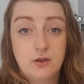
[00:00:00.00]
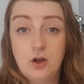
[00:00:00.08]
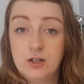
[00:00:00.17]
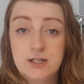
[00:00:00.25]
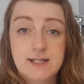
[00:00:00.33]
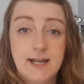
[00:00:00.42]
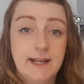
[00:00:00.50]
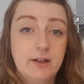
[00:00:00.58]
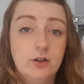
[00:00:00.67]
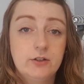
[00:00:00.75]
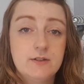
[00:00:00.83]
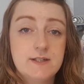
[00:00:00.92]
The Holiday
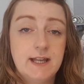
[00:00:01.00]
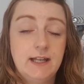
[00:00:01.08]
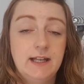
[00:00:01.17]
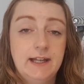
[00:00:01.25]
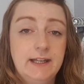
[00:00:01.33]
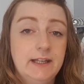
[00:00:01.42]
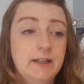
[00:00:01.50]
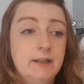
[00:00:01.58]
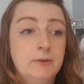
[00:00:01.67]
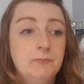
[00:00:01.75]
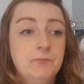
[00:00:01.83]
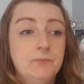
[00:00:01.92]
on telly,
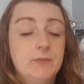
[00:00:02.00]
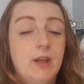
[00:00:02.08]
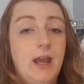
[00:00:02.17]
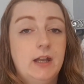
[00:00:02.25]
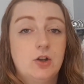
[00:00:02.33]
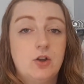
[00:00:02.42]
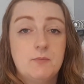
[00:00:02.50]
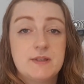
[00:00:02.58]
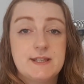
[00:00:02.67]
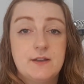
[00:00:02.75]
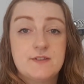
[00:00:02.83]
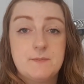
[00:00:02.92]
and I got
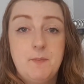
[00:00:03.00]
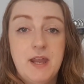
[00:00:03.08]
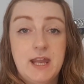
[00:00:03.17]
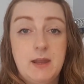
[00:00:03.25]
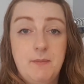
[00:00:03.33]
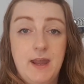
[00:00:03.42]
myself some picky